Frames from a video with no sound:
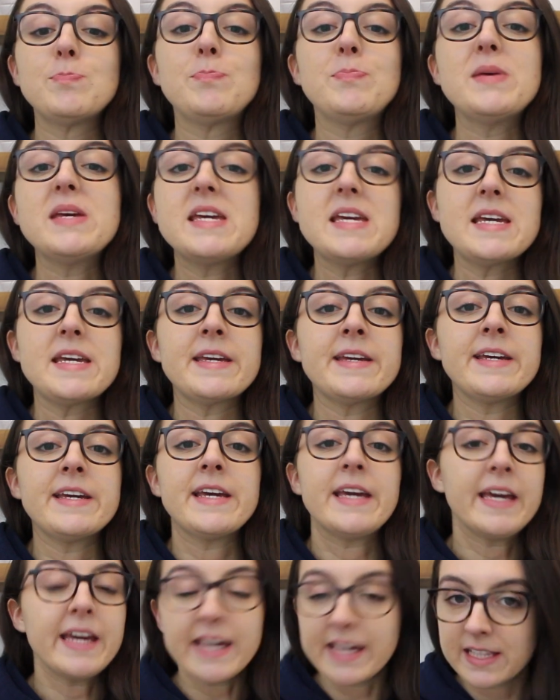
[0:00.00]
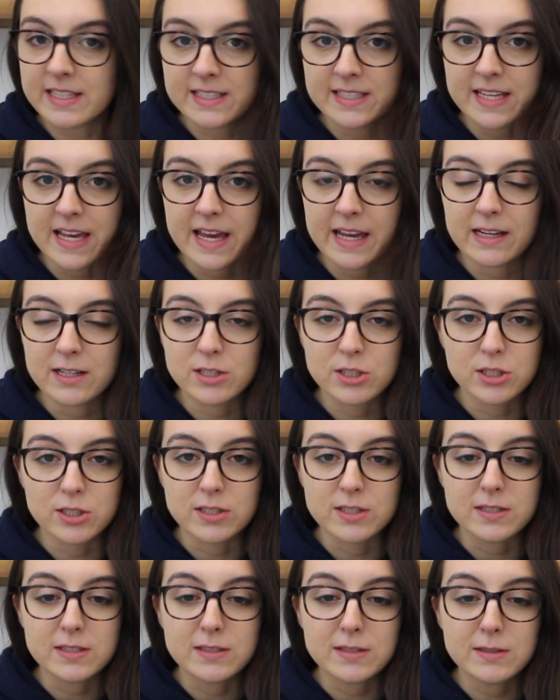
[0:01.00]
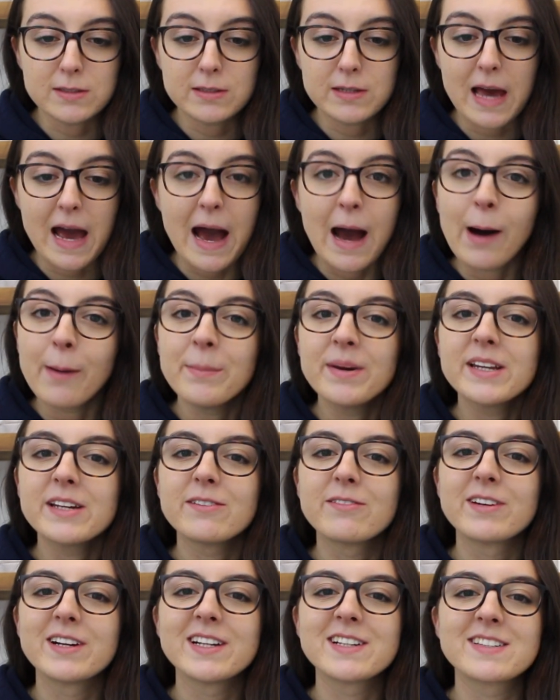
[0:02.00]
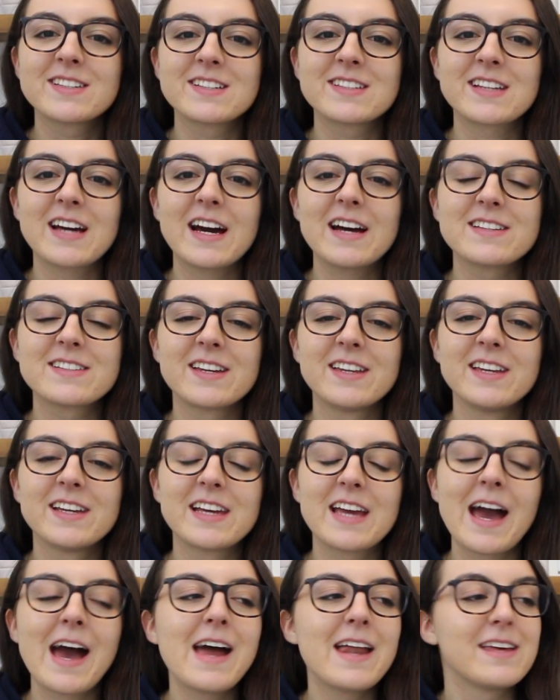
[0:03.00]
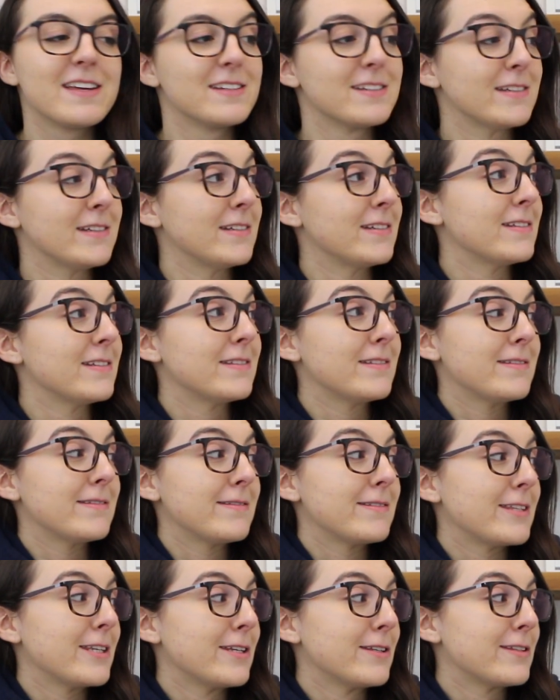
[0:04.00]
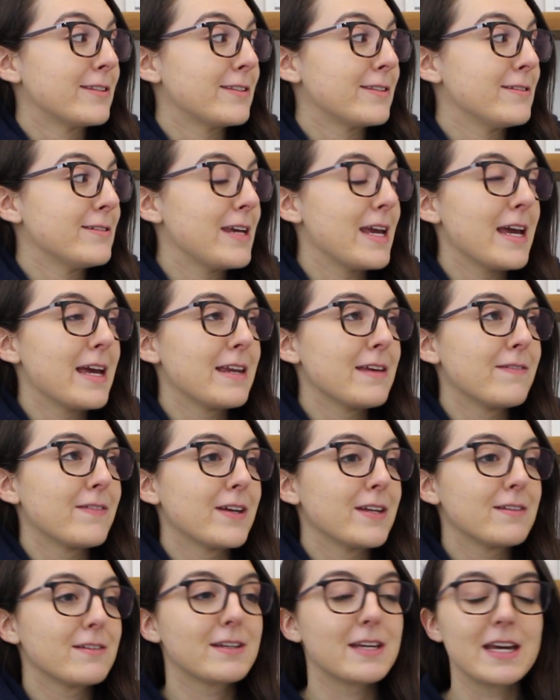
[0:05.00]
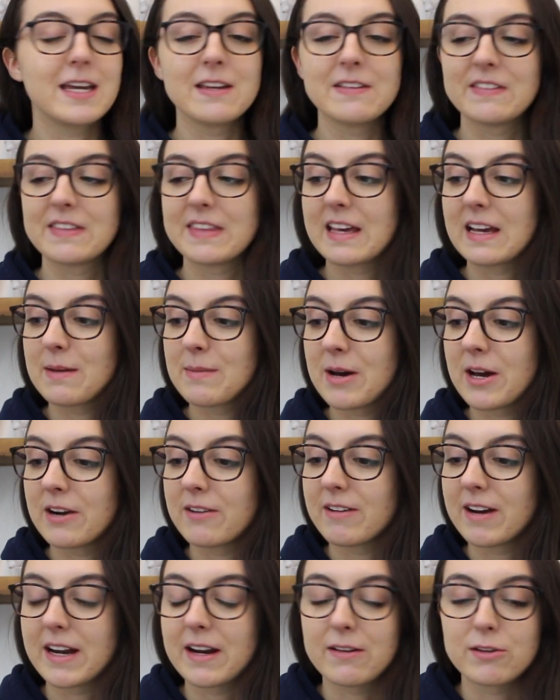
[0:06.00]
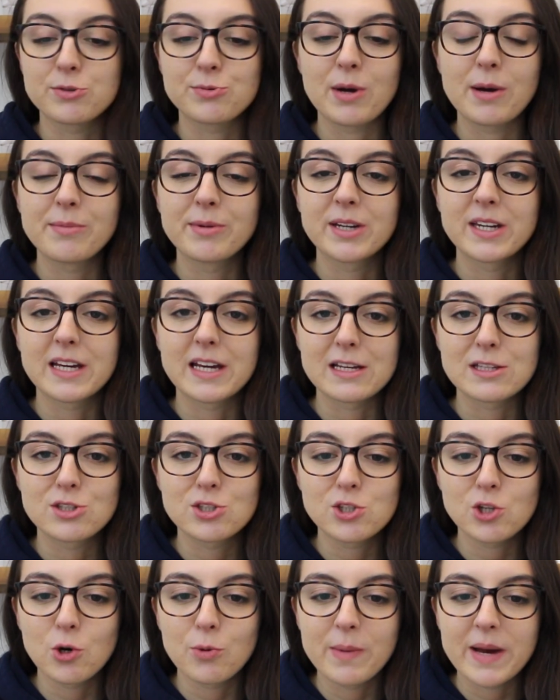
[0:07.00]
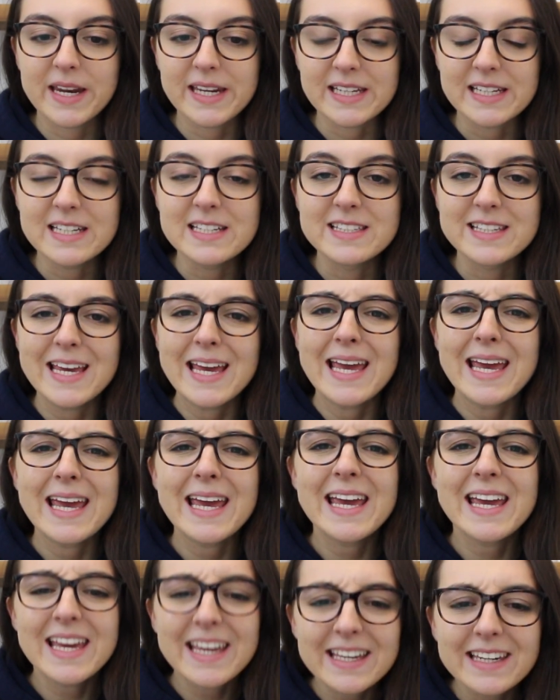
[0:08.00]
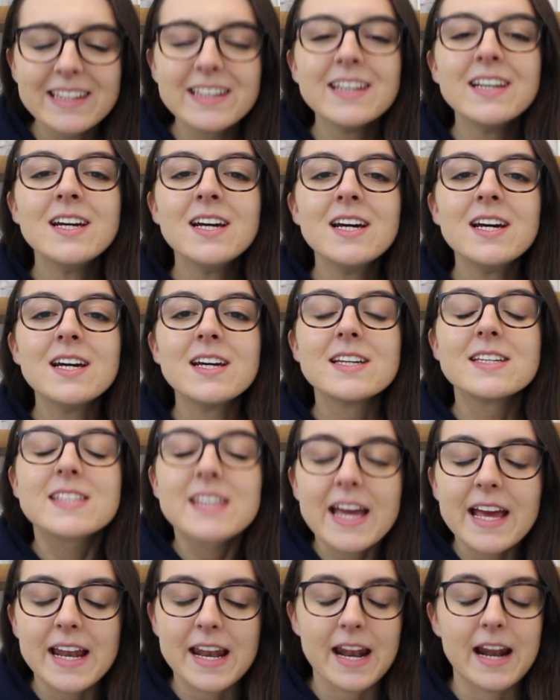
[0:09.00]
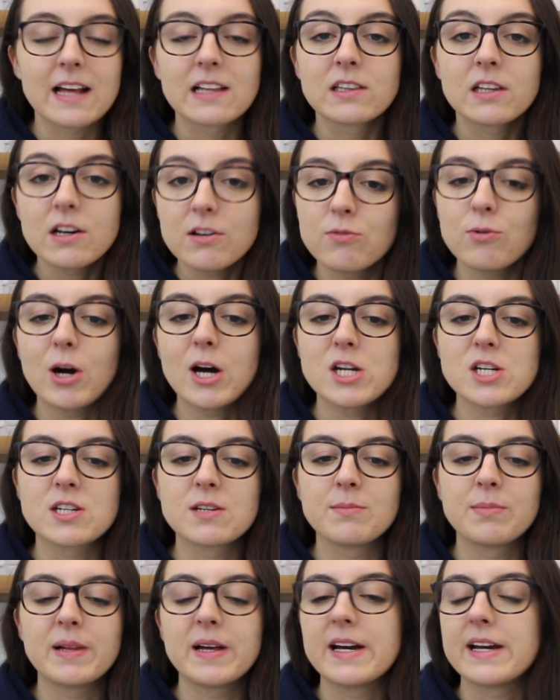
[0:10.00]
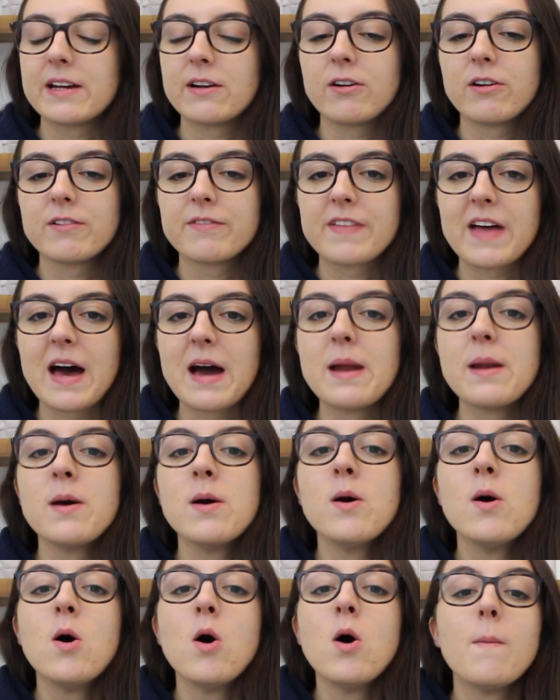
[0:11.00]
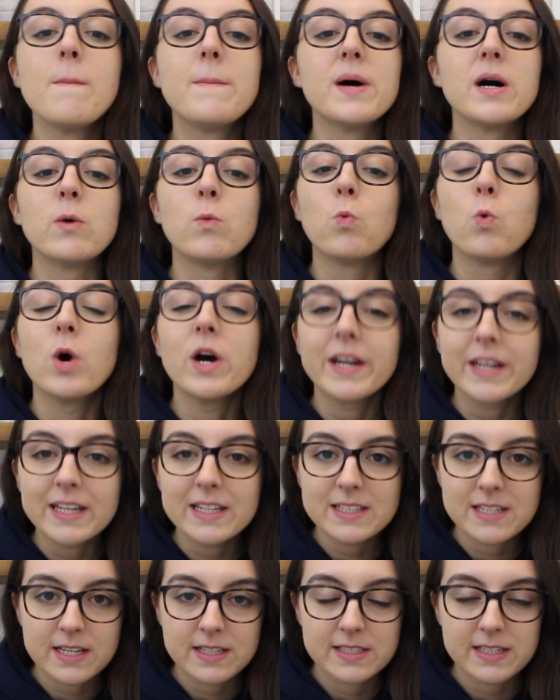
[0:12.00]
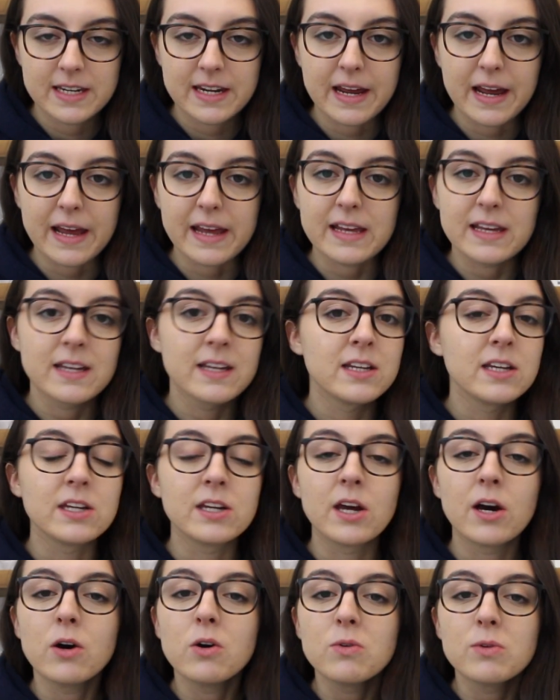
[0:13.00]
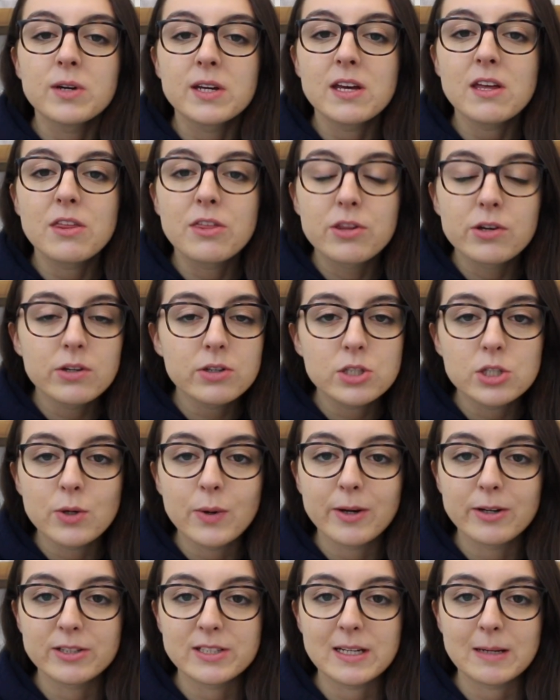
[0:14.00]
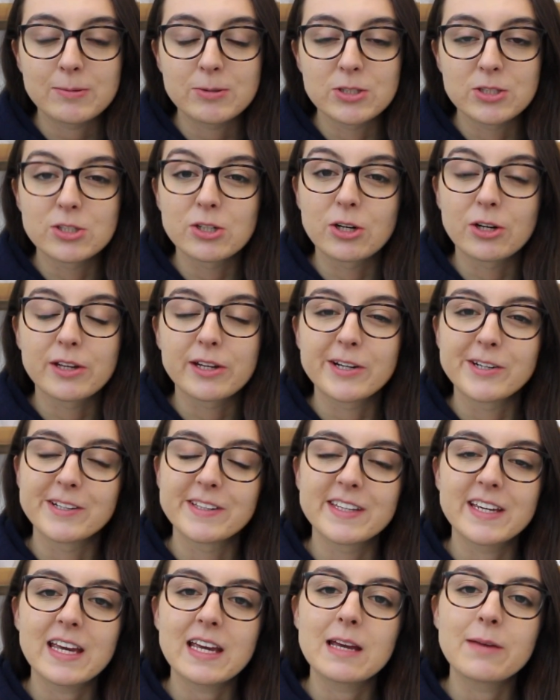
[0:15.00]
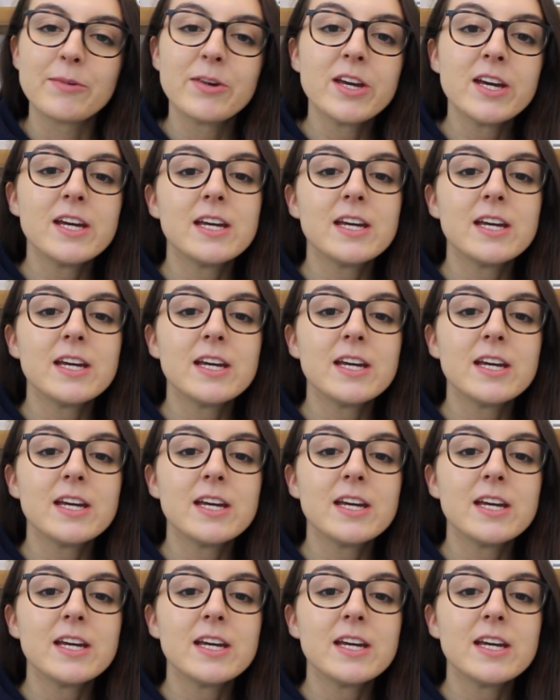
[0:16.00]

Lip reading: being insane. Just how many rings this guy is gonna get is just, you can't even think about it right now. He's probably gonna get so many. He's insane. And I love watching him play and all of that, but what he did today, you know, he threw two interceptions earlier in the game.